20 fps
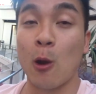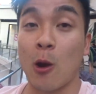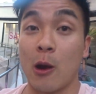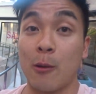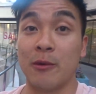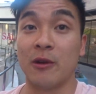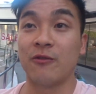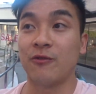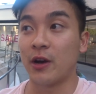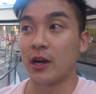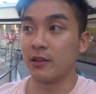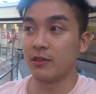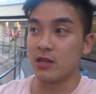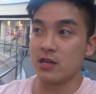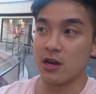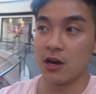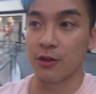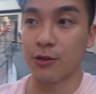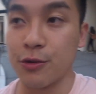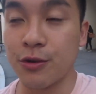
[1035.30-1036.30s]
right, I'm gonna find
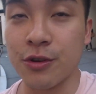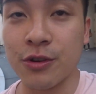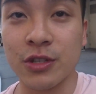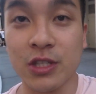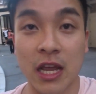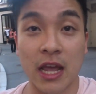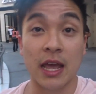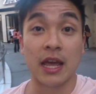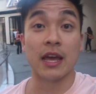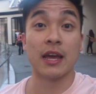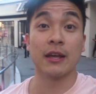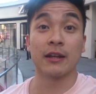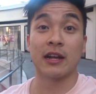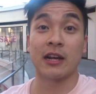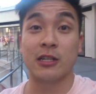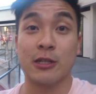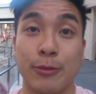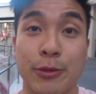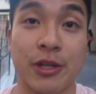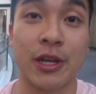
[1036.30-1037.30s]
the others and
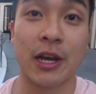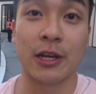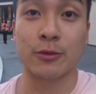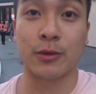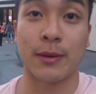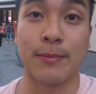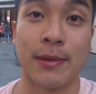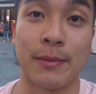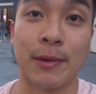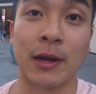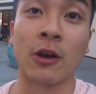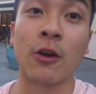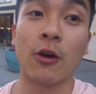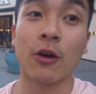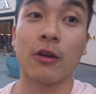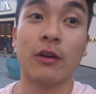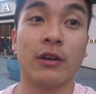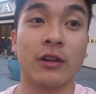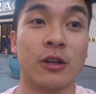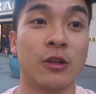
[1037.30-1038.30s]
catch up with you guys when I'm in my
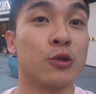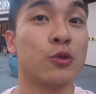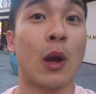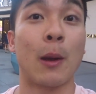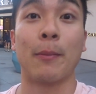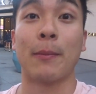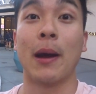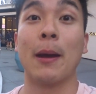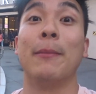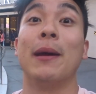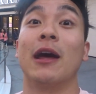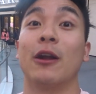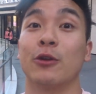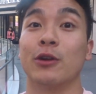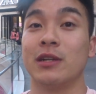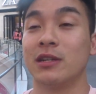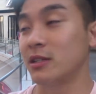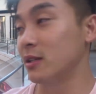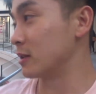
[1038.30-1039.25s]
car and can swap my batteries.